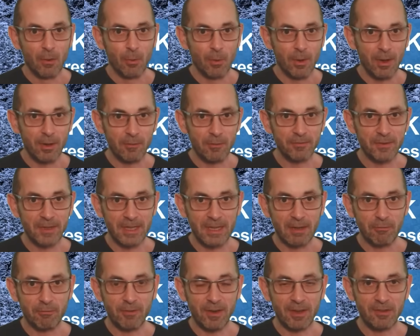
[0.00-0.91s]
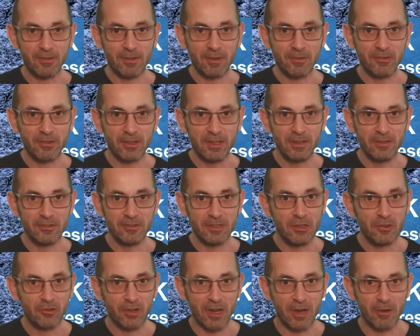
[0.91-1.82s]
Well, the festive season
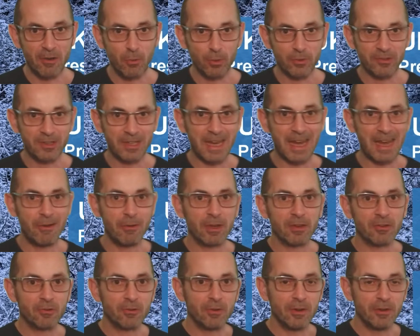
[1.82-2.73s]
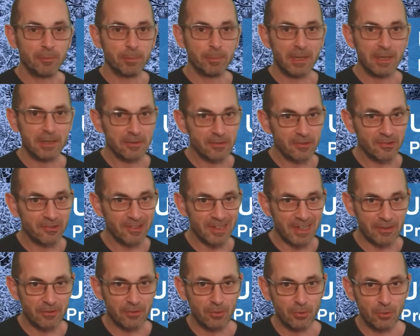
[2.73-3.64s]
in general was characterised by
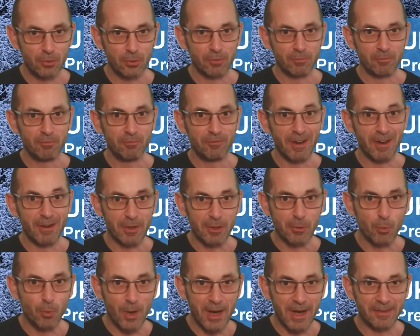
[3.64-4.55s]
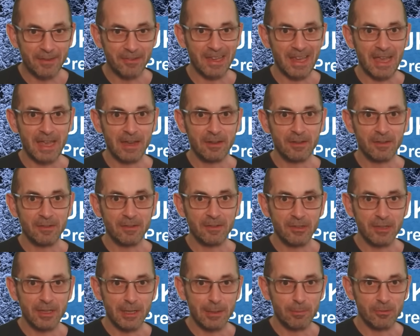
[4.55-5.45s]
unsettled, very wet and at
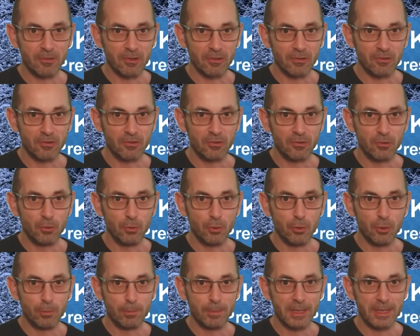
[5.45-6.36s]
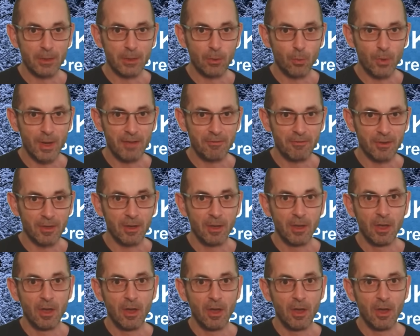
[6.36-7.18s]
times stormy weather.